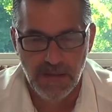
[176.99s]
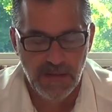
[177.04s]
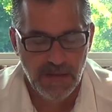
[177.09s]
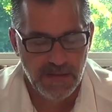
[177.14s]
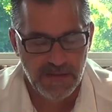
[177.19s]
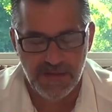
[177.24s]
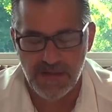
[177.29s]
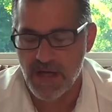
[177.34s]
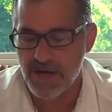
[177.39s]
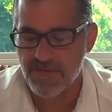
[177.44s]

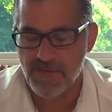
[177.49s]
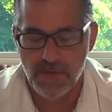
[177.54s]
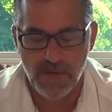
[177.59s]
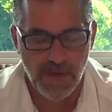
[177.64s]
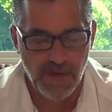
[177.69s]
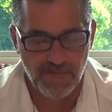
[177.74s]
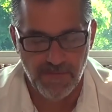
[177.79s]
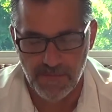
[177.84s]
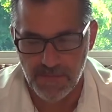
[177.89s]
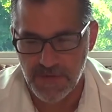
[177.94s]

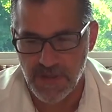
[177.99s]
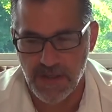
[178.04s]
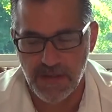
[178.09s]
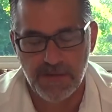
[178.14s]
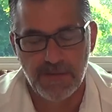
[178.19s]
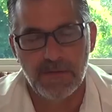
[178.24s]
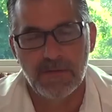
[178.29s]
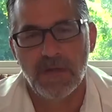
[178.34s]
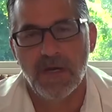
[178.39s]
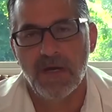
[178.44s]
several of them
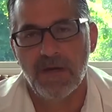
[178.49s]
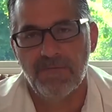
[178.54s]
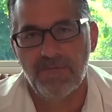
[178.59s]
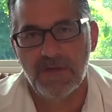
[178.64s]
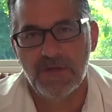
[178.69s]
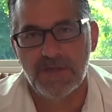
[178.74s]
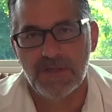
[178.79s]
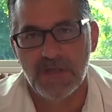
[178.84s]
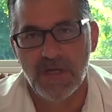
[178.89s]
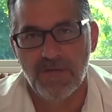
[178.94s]
take their life
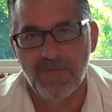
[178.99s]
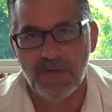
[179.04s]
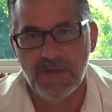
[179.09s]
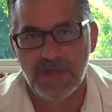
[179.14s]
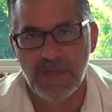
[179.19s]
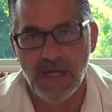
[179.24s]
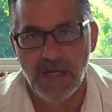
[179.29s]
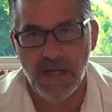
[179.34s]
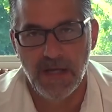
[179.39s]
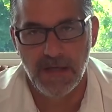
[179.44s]
each and every
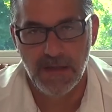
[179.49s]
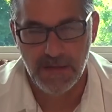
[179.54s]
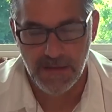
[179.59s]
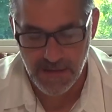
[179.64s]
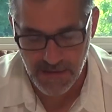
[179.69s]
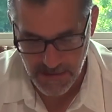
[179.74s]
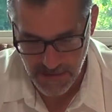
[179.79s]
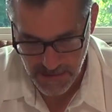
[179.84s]
day.